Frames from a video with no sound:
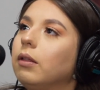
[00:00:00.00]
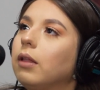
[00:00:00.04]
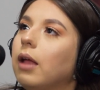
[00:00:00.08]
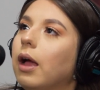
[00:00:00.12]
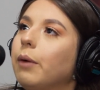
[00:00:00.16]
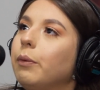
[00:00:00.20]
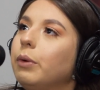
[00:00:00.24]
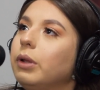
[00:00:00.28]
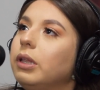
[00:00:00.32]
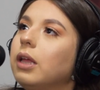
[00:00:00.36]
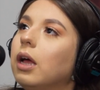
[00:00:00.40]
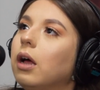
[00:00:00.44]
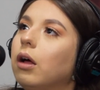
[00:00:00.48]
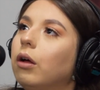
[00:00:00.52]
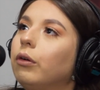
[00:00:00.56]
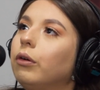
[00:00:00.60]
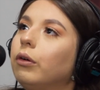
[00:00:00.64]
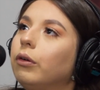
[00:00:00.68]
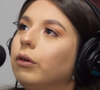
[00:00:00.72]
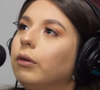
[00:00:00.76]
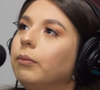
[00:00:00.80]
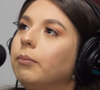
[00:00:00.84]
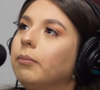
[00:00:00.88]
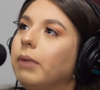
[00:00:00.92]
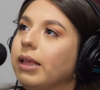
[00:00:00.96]
I would
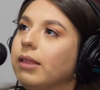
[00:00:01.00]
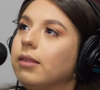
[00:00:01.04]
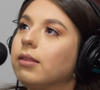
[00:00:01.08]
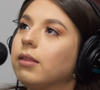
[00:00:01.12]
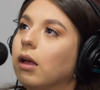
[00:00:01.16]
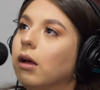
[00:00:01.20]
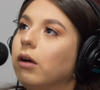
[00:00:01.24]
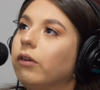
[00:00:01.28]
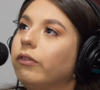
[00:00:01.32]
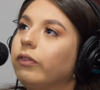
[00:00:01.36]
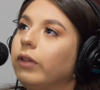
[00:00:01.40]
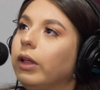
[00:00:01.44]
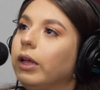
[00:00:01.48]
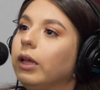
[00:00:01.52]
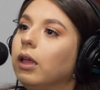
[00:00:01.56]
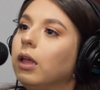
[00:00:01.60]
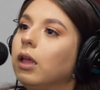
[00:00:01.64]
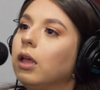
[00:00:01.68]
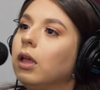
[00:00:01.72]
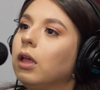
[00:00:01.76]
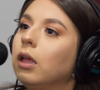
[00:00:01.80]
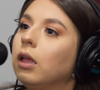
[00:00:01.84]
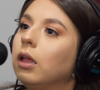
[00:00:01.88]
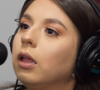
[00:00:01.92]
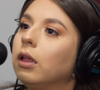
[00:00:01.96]
tell myself, like,
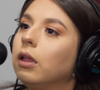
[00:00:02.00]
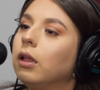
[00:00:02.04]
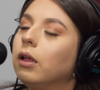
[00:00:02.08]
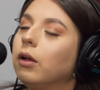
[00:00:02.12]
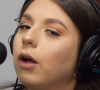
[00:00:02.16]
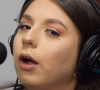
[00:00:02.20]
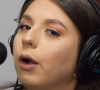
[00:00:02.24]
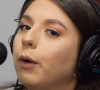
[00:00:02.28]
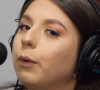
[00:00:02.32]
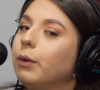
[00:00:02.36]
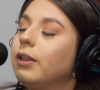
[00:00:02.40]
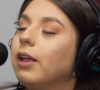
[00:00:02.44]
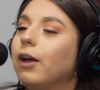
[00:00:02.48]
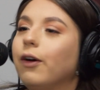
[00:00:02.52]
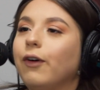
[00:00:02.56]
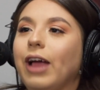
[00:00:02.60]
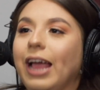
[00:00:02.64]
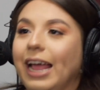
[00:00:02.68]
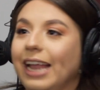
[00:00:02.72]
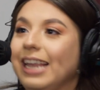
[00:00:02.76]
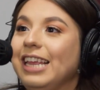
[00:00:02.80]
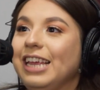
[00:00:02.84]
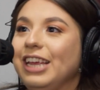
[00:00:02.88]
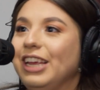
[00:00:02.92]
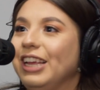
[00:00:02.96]
I would tell
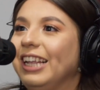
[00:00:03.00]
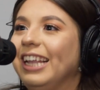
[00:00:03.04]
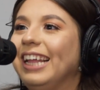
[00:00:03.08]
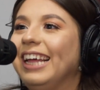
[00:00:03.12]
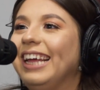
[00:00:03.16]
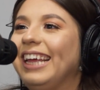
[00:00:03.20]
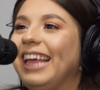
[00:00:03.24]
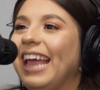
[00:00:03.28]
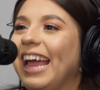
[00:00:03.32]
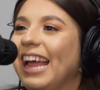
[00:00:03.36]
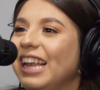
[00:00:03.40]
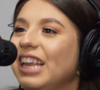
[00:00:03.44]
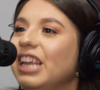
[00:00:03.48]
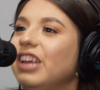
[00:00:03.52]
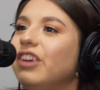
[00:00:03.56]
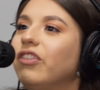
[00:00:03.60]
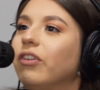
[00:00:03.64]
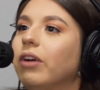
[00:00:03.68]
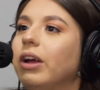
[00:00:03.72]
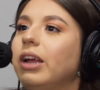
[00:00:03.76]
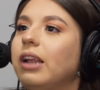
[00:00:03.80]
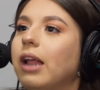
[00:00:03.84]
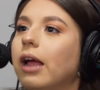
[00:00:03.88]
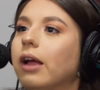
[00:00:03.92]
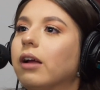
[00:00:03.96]
any
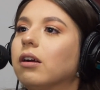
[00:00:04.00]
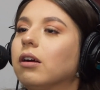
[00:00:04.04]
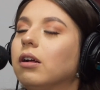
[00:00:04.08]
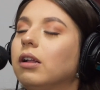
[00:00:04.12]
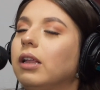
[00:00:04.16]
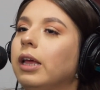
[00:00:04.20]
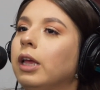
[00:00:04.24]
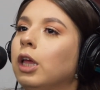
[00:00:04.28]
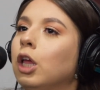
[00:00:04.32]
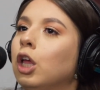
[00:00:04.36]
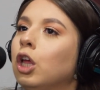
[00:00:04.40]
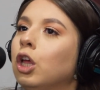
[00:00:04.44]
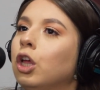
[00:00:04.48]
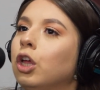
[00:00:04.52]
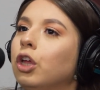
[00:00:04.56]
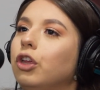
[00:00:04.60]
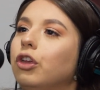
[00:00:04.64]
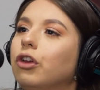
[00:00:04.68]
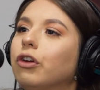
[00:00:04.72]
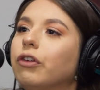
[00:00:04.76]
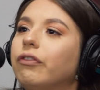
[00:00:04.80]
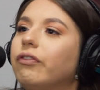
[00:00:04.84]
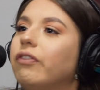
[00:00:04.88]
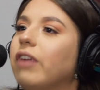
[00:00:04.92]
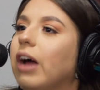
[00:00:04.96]
grade 9 girl, like,
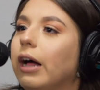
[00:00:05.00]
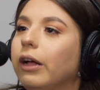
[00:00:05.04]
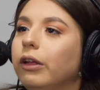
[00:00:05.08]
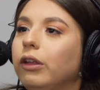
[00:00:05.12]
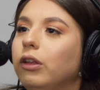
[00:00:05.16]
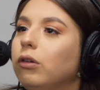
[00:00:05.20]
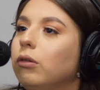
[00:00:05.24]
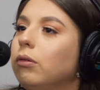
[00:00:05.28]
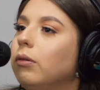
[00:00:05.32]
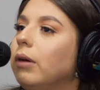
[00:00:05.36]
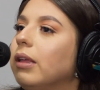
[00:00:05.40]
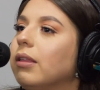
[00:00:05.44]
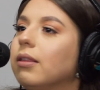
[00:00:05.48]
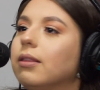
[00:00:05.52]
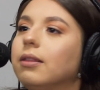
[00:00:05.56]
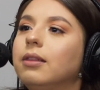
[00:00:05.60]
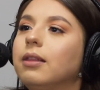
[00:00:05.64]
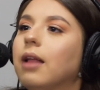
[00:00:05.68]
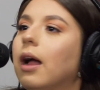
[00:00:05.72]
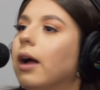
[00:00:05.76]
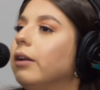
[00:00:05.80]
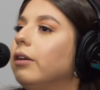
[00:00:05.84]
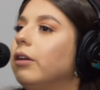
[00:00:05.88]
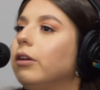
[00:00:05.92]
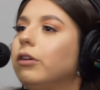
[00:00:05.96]
your value is
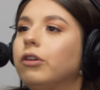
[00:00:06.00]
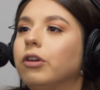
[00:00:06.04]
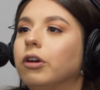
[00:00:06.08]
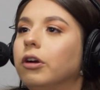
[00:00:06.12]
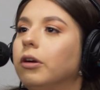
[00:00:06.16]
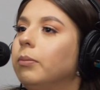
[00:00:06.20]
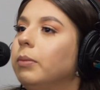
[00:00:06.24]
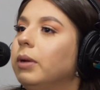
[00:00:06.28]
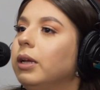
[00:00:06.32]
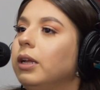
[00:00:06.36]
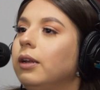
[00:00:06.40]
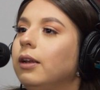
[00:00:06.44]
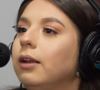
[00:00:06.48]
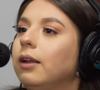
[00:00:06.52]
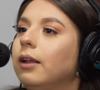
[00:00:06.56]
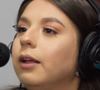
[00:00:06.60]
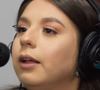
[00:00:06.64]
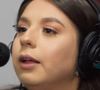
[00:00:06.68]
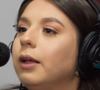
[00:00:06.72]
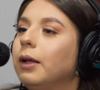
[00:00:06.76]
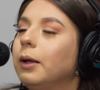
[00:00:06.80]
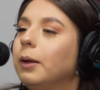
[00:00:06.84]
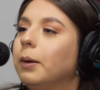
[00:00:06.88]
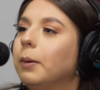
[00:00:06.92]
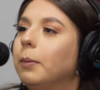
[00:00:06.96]
not determined
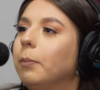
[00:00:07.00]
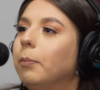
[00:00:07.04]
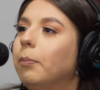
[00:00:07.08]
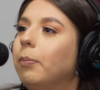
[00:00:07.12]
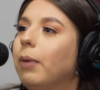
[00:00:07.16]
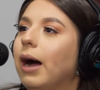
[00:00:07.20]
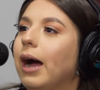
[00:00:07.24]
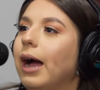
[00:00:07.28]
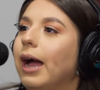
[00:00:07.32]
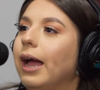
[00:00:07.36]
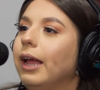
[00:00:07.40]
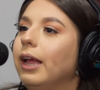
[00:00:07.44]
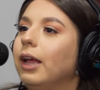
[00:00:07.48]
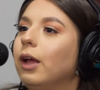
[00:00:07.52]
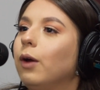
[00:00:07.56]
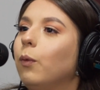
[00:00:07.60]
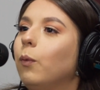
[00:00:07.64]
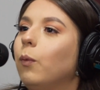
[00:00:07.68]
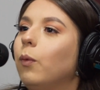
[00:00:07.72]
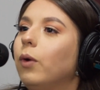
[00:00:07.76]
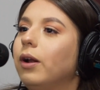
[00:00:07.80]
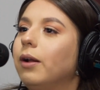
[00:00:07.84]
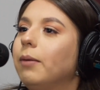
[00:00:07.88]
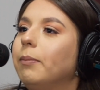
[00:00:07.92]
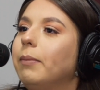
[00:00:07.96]
by
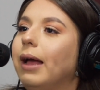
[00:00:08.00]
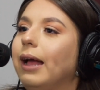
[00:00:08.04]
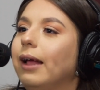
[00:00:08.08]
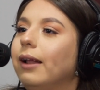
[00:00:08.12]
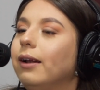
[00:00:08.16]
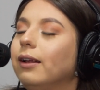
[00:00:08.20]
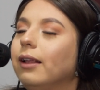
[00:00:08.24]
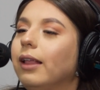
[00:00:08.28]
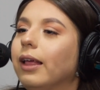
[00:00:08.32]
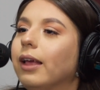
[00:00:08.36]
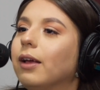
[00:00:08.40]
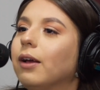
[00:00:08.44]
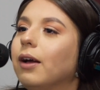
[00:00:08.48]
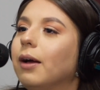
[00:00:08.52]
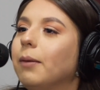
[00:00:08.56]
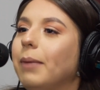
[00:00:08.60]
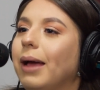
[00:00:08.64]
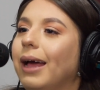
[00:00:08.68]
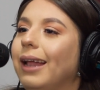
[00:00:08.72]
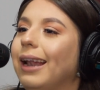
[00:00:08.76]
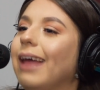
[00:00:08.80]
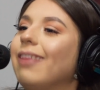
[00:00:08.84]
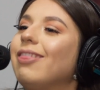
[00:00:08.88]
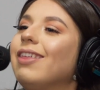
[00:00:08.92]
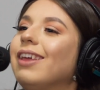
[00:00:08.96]
what a man.
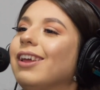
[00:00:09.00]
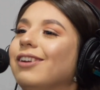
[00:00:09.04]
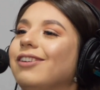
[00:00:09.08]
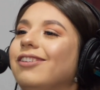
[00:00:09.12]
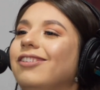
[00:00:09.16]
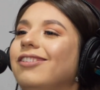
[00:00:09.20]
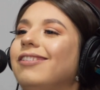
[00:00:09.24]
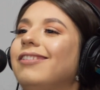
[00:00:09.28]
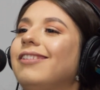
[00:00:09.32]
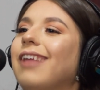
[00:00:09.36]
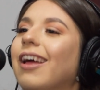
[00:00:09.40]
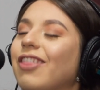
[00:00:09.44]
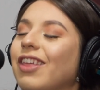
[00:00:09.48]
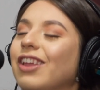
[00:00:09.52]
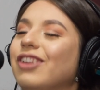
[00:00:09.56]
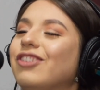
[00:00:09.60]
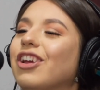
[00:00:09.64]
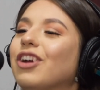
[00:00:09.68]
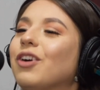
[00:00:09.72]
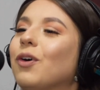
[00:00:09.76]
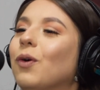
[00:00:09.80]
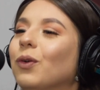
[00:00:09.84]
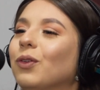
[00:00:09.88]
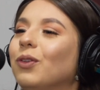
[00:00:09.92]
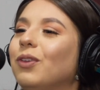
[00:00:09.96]
I think
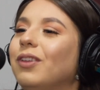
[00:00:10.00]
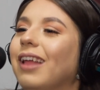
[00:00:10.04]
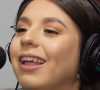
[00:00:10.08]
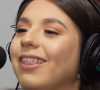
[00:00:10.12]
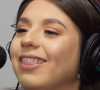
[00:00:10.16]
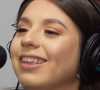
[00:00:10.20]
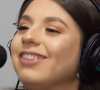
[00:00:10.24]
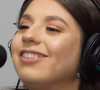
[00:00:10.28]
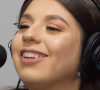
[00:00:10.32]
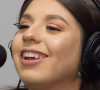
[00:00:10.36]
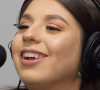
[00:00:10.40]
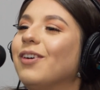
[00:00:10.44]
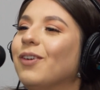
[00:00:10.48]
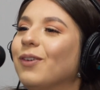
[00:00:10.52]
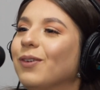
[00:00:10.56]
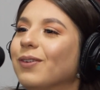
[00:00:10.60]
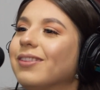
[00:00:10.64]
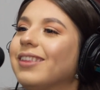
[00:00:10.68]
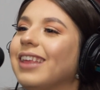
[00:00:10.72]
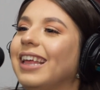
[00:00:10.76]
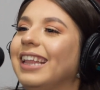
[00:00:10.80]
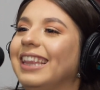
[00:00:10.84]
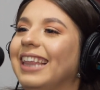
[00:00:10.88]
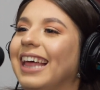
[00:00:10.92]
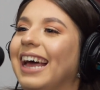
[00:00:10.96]
J. Cole
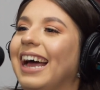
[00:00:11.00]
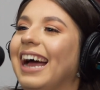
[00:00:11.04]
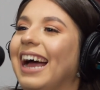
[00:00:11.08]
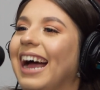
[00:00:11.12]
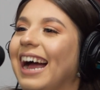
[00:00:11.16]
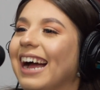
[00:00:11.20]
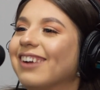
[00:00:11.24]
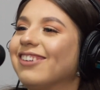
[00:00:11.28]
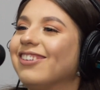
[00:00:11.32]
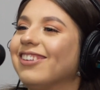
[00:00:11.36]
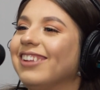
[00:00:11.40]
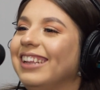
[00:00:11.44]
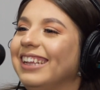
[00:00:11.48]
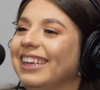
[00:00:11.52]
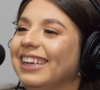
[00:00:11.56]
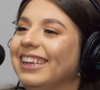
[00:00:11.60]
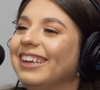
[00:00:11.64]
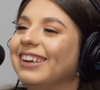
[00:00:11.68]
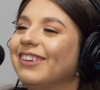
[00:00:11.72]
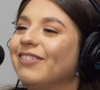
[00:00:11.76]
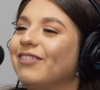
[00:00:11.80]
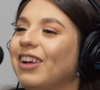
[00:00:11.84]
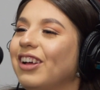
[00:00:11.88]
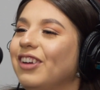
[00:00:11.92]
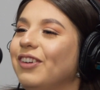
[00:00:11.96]
said that,
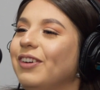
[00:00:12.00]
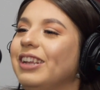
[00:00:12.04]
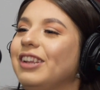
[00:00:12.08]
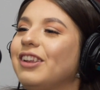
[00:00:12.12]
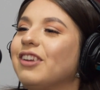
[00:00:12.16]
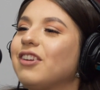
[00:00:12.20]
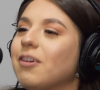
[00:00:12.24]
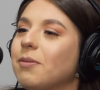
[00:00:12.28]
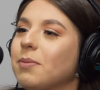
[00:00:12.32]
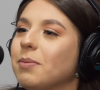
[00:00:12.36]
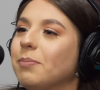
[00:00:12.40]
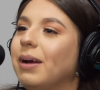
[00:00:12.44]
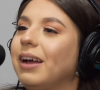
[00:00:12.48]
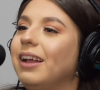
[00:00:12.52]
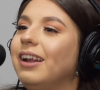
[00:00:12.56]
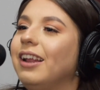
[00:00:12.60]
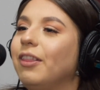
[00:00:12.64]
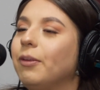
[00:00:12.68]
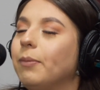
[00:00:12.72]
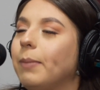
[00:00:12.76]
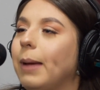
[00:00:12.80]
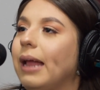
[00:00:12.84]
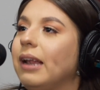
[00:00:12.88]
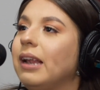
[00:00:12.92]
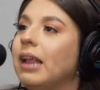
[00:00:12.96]
your value ain't determined by
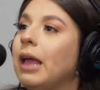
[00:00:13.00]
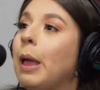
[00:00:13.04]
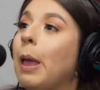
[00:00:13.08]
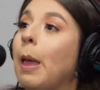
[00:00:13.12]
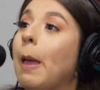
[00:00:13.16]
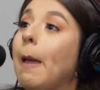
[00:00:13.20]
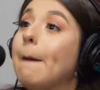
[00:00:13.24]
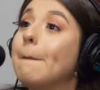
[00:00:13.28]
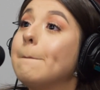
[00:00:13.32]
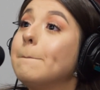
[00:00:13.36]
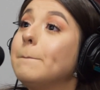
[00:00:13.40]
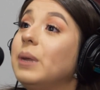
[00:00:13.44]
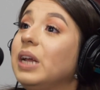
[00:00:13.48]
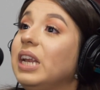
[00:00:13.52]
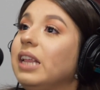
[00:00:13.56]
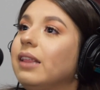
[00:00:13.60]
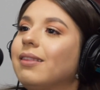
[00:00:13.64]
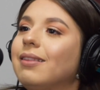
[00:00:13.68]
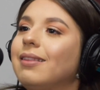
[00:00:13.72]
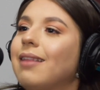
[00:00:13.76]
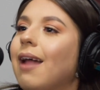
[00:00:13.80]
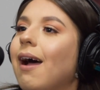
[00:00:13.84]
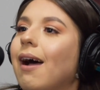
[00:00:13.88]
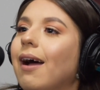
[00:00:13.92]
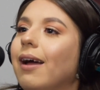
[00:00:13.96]
another man. But
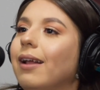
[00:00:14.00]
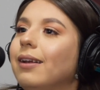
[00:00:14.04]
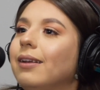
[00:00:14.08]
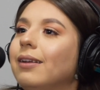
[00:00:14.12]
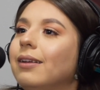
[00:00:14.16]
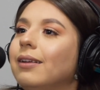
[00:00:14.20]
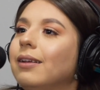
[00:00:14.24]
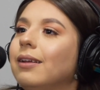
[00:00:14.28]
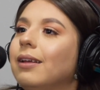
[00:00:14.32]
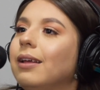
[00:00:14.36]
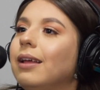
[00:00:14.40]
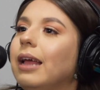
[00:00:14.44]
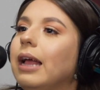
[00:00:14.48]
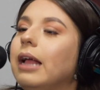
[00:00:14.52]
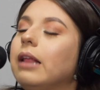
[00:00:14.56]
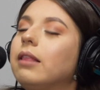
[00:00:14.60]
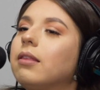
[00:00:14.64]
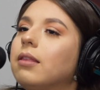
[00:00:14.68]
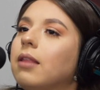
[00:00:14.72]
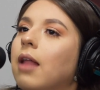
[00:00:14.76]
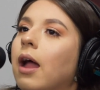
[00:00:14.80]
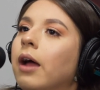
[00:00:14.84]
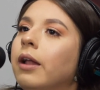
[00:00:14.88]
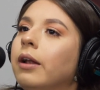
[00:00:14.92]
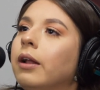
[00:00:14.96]
it's not.
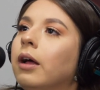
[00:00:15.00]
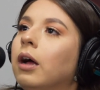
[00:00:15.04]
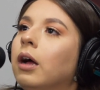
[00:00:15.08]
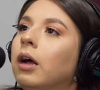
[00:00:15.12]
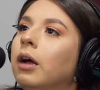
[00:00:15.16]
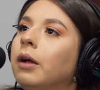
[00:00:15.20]
It's not,